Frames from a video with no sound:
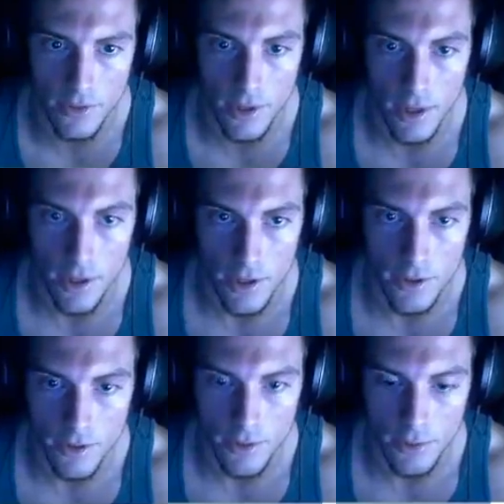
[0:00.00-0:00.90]
The
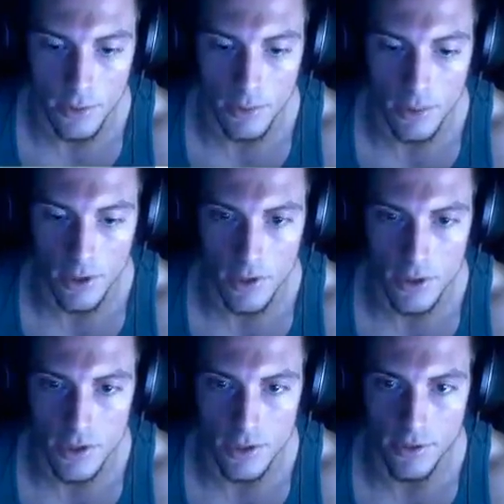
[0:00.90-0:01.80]
Spirit Barrage is
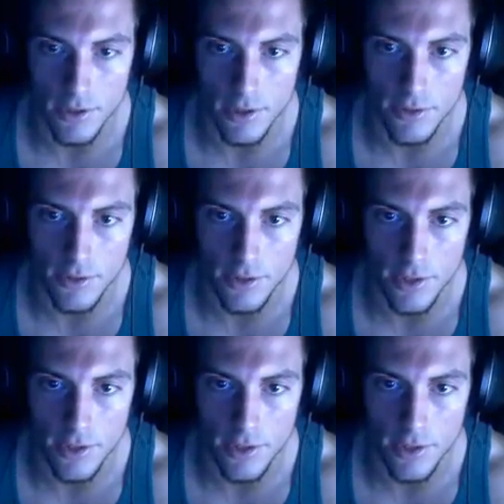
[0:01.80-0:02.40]
insanely